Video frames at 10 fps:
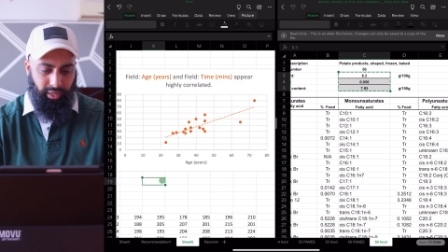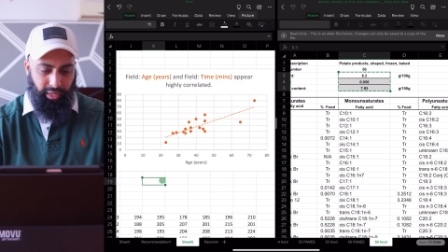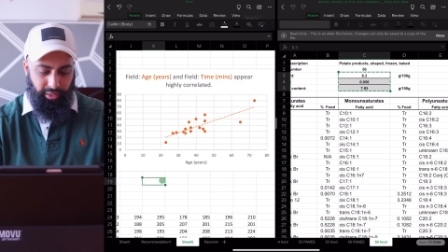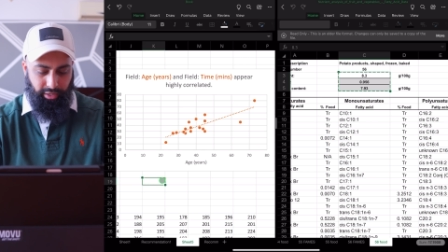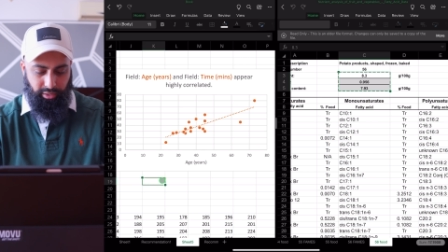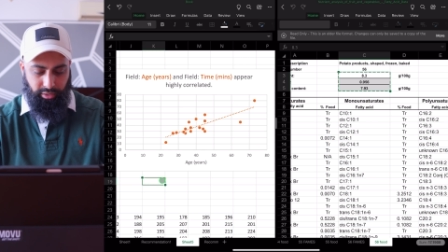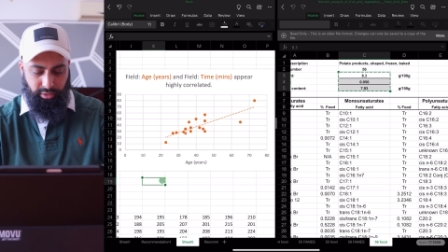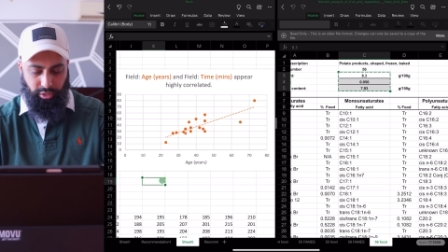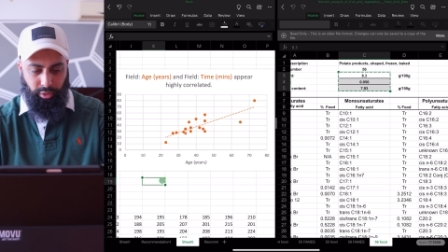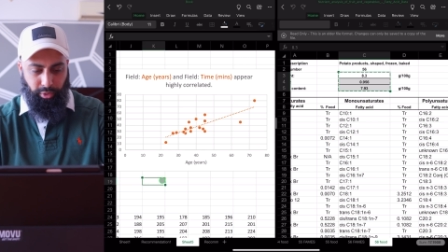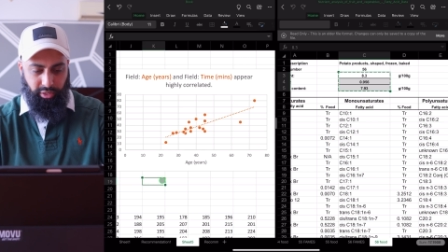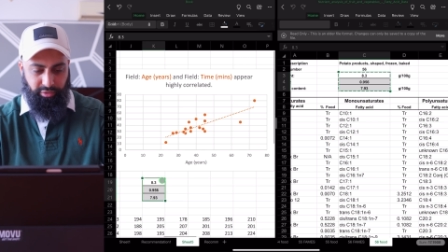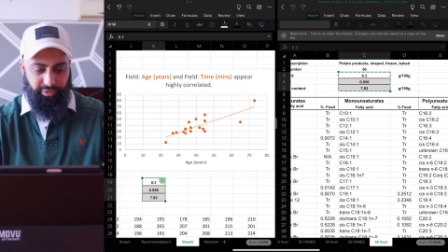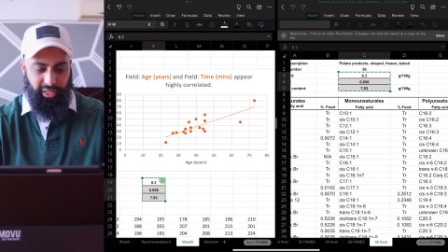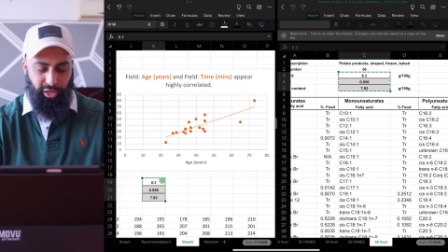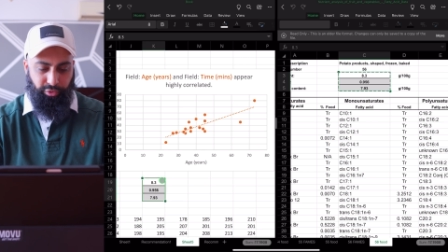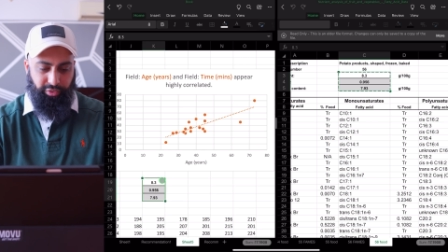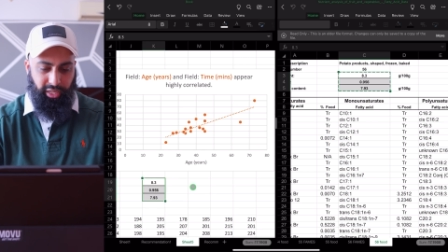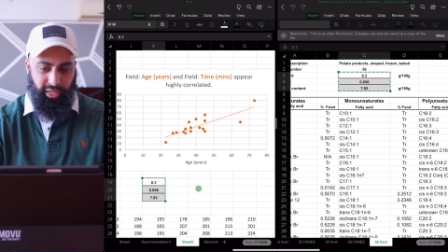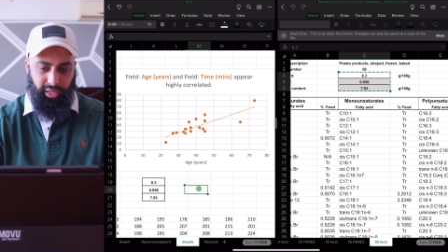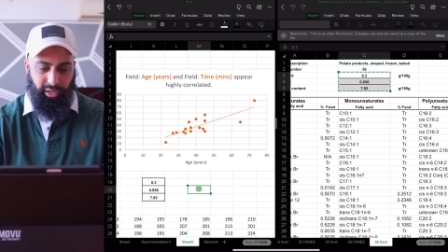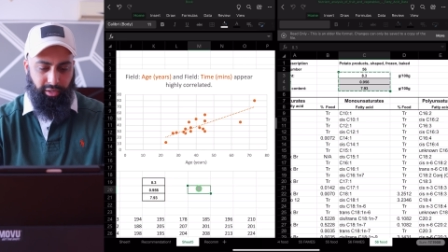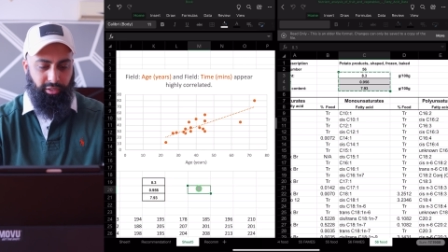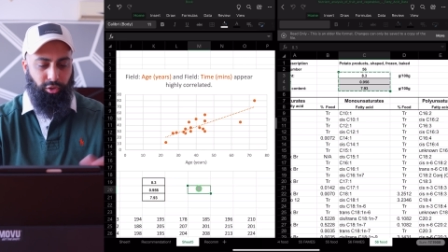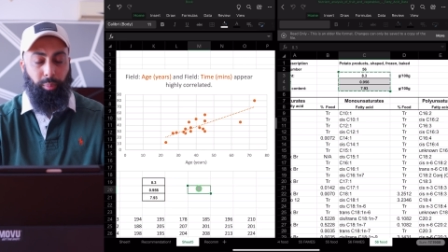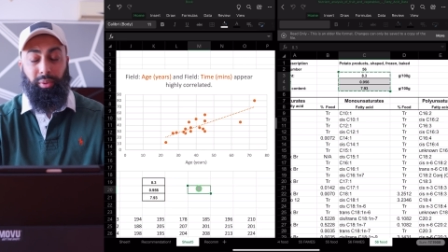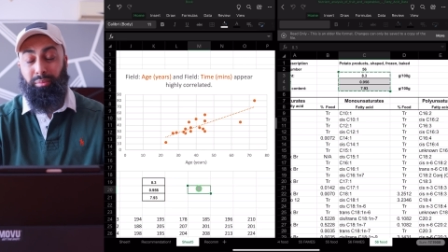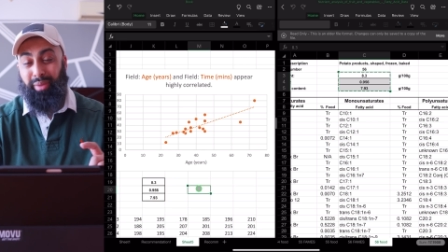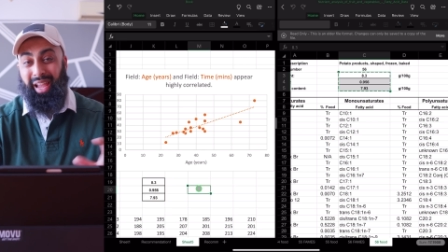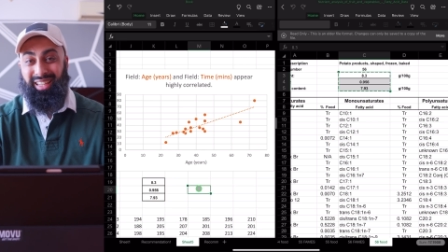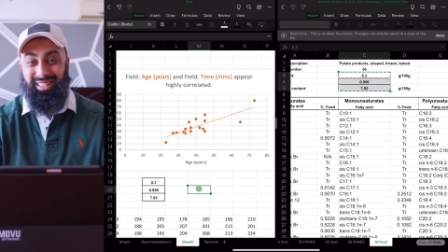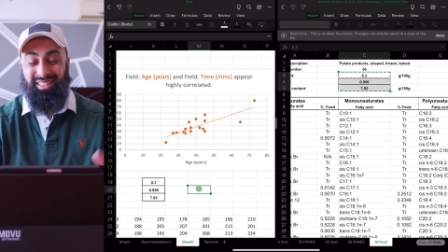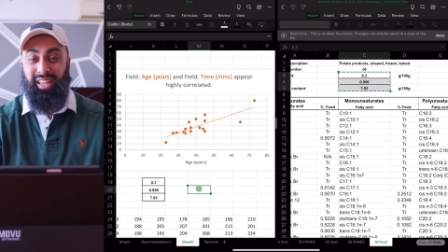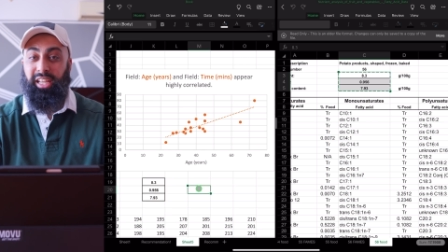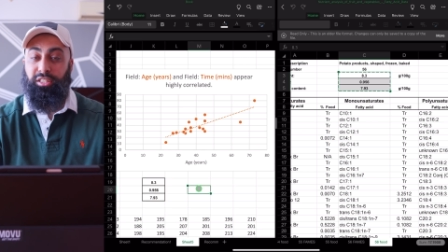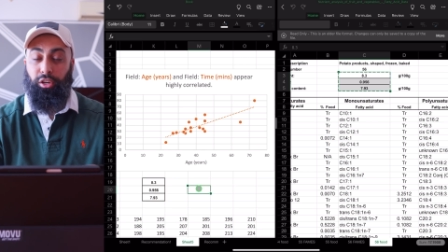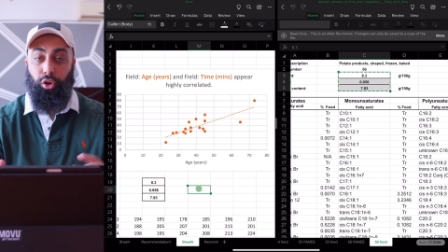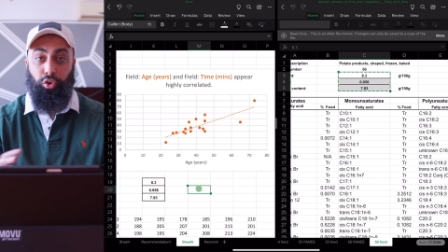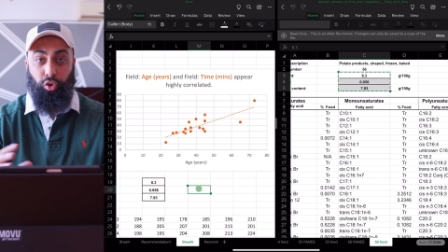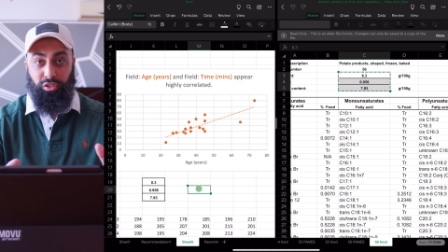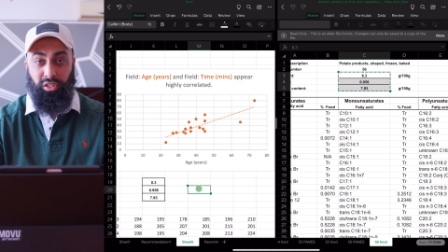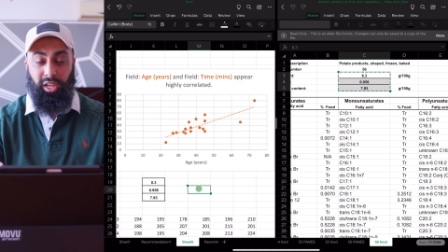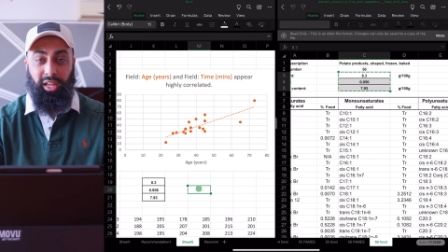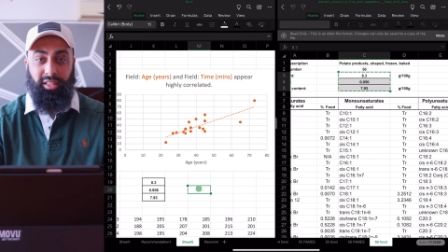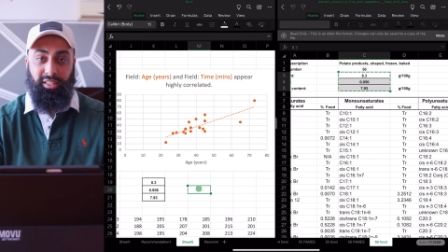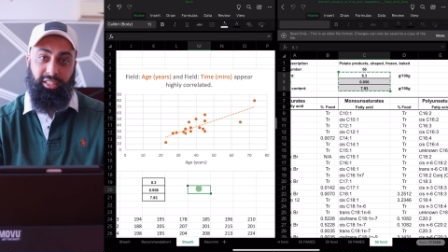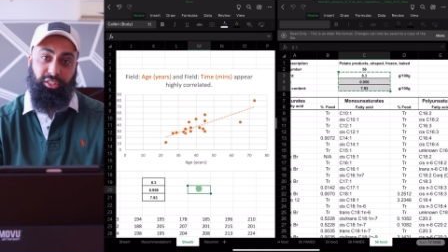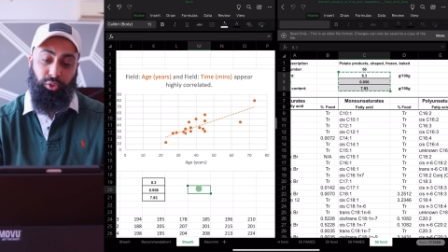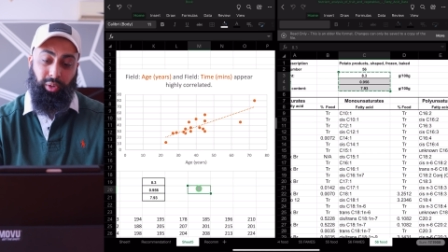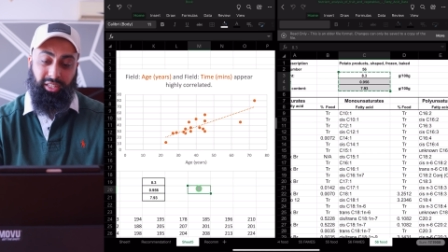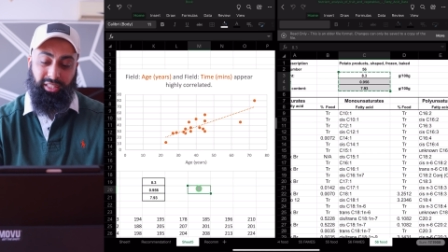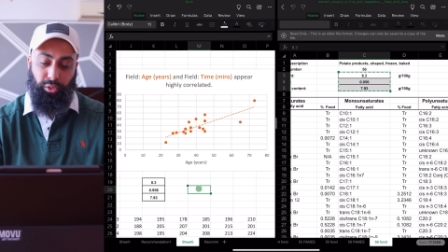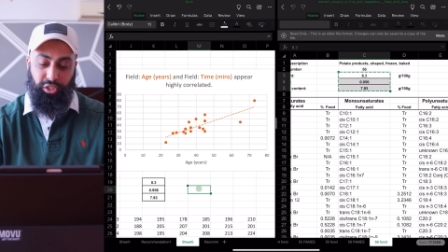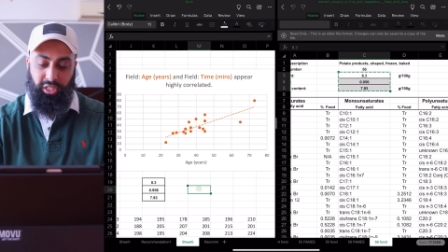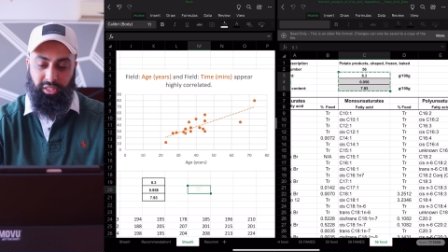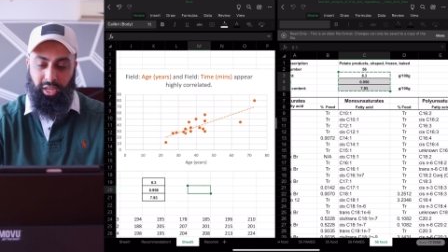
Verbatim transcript: and then I could command V over here and I could copy and paste data across these two Excel sheets.